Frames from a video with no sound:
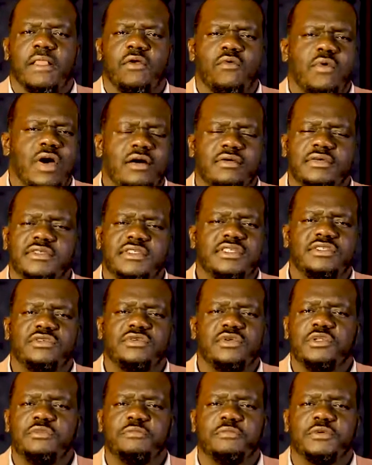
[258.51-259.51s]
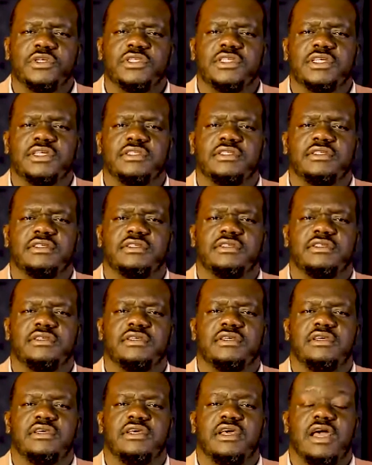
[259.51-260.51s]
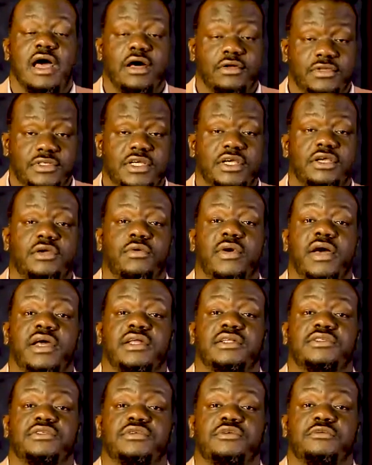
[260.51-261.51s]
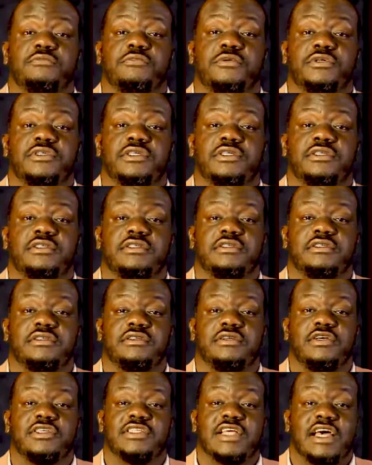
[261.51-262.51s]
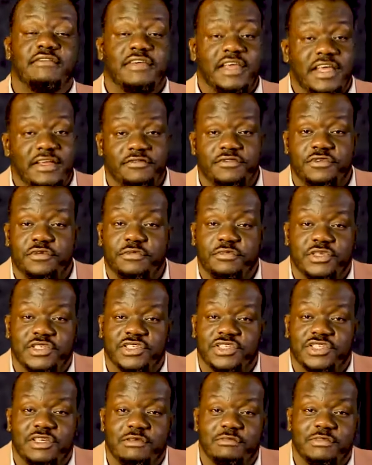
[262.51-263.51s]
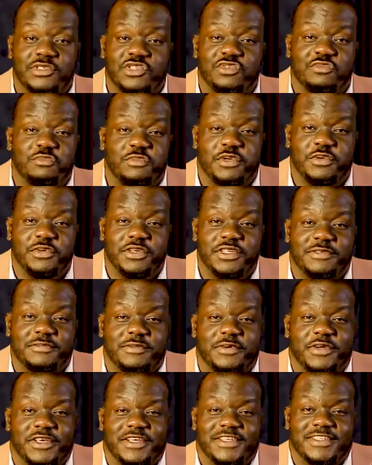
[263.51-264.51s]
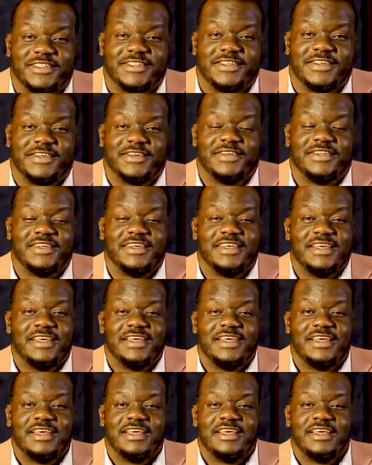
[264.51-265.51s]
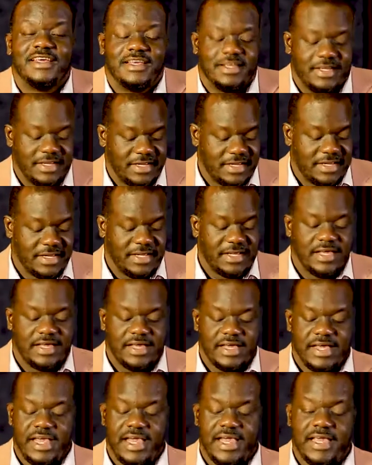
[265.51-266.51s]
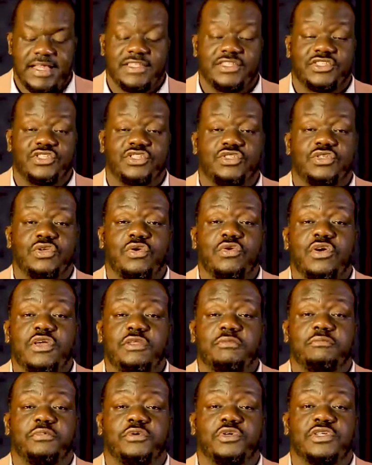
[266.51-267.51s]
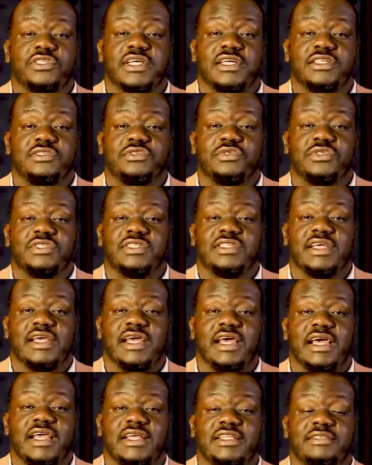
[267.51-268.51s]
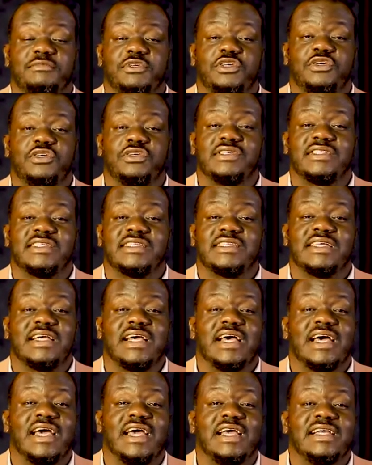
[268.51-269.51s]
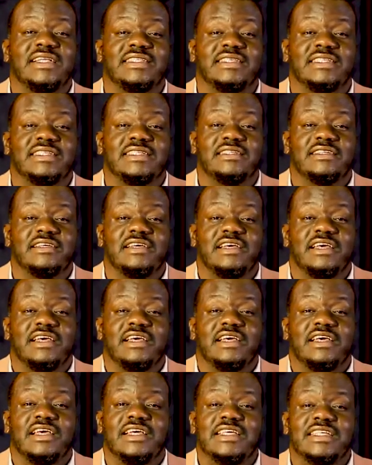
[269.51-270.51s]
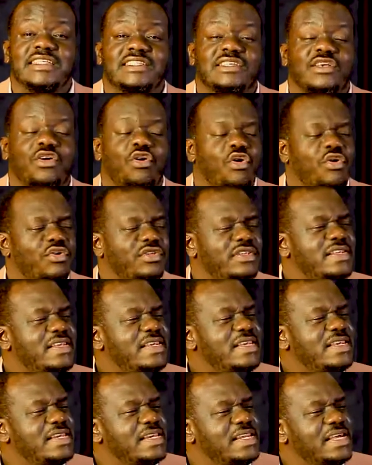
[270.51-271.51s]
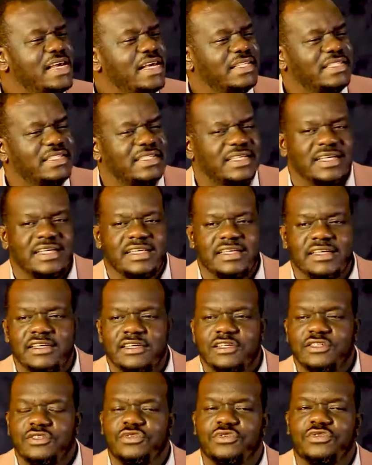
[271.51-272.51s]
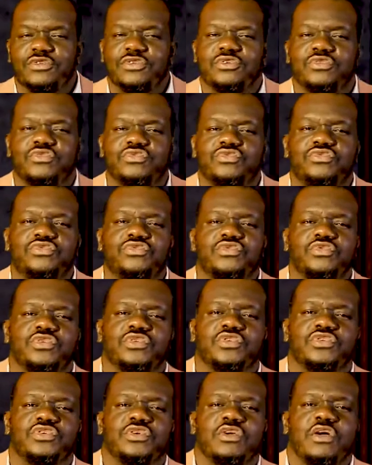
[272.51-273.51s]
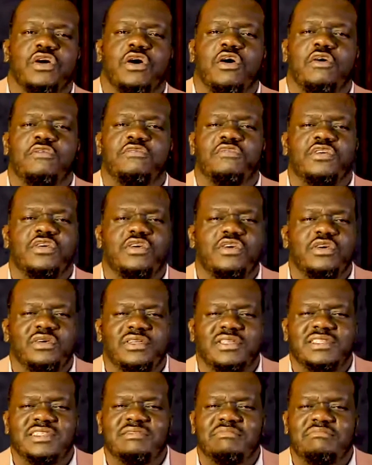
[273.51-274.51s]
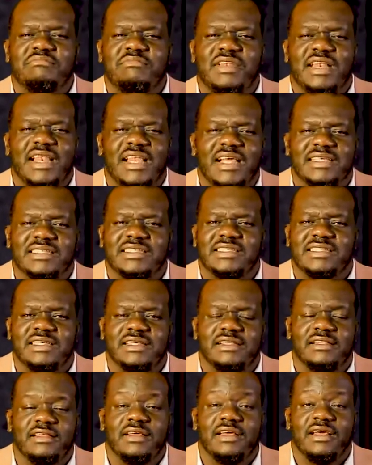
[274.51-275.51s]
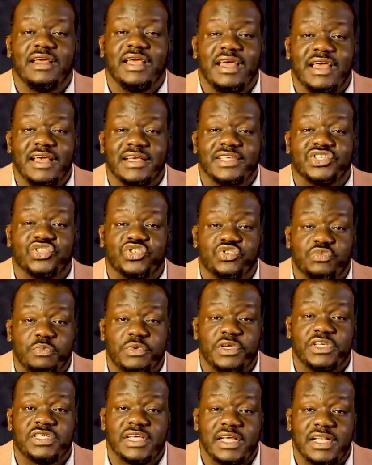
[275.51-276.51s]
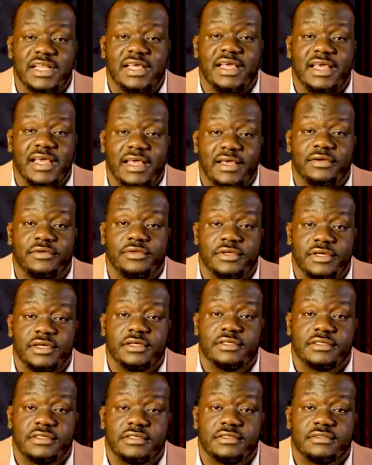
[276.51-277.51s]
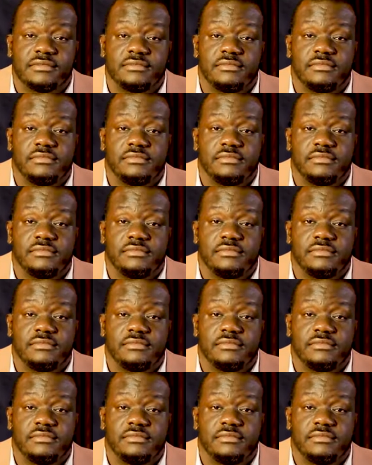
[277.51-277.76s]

Why was it so important? I'll tell you why it's so important. Because I've heard from the same spirit, praise God. It is so important to tithe because tithing is connected to the root of God's blessing, especially here on earth.